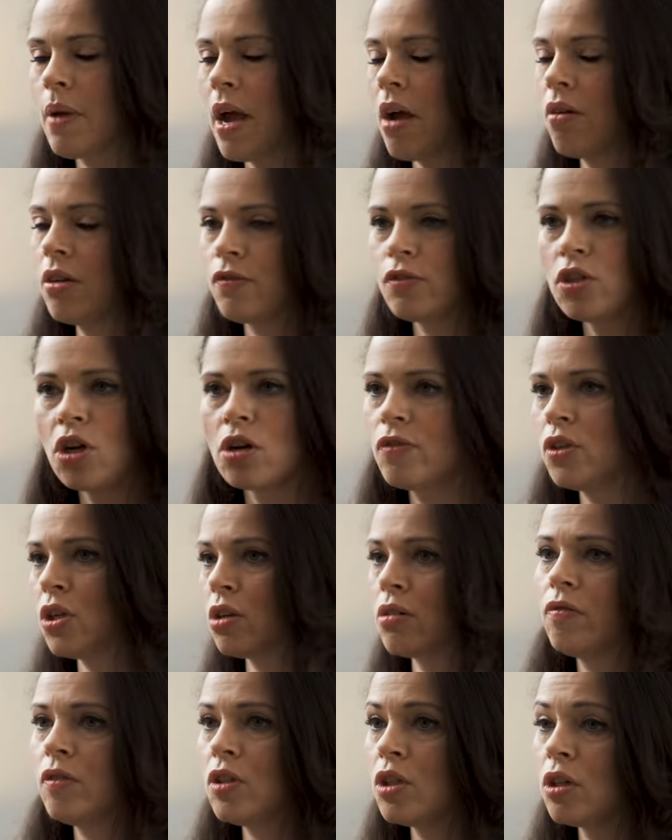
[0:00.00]
about is photography,
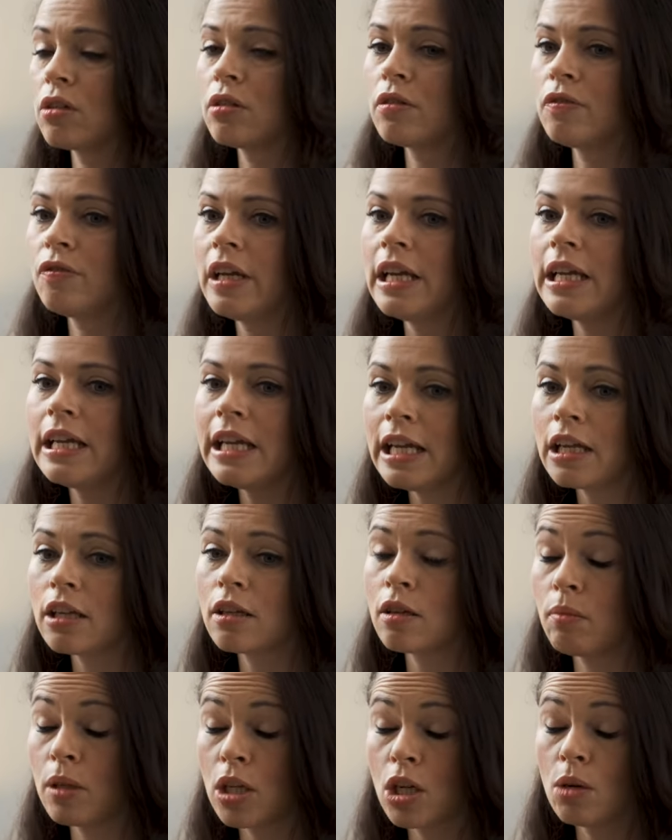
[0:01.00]
photography, photography,
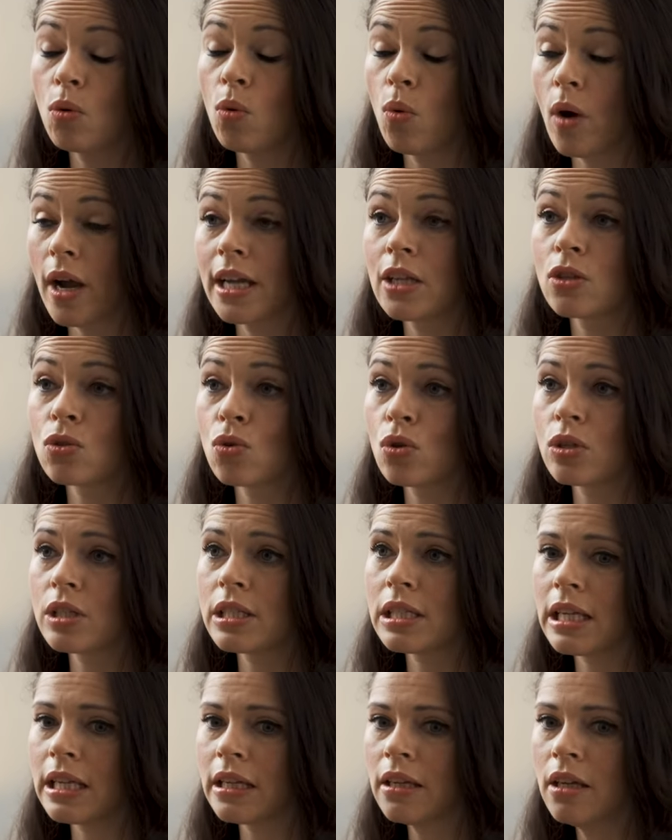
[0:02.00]
it can become quite
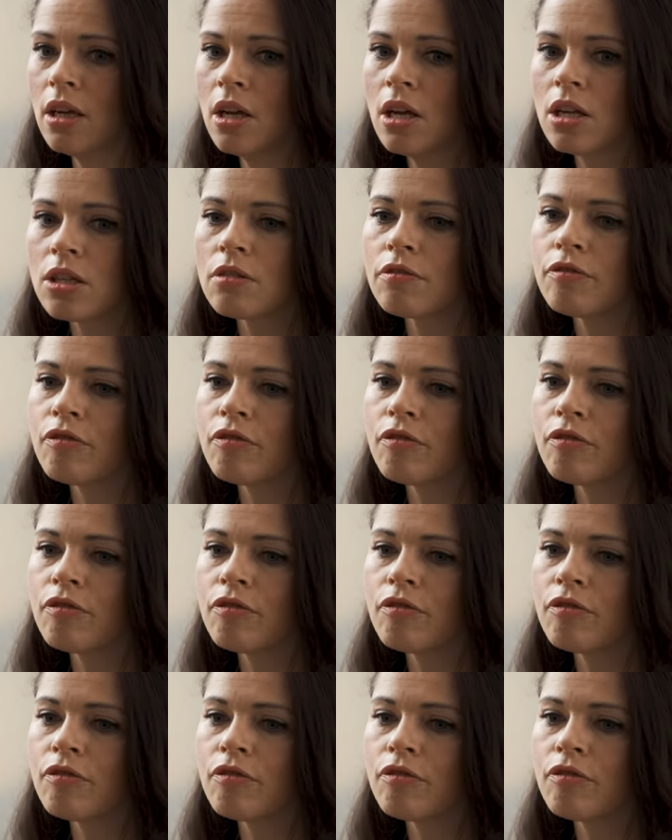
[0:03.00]
exhausting. So